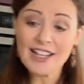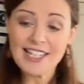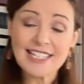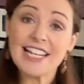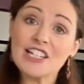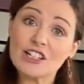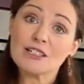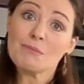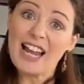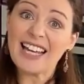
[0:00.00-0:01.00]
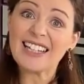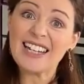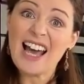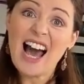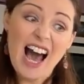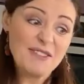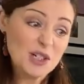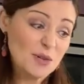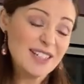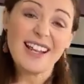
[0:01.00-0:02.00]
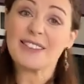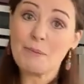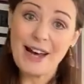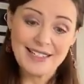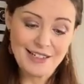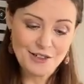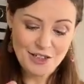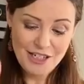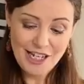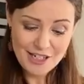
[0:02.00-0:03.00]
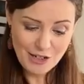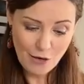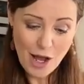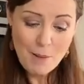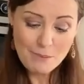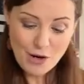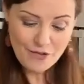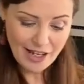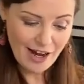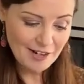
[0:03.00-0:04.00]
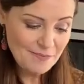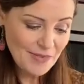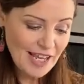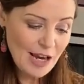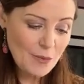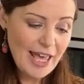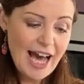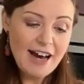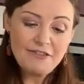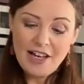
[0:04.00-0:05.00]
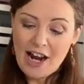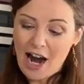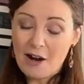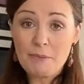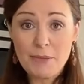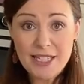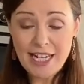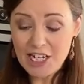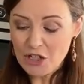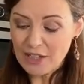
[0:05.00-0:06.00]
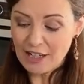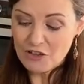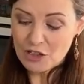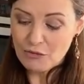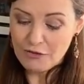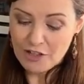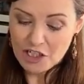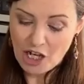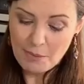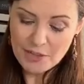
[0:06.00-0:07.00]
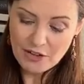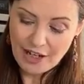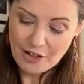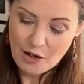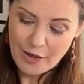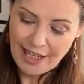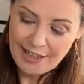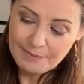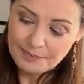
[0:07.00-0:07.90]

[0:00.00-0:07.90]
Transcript: is it doesn't blacken afterwards like the basil does. So moving on, we have our pistachio that I've just roughly chopped, so they're going in.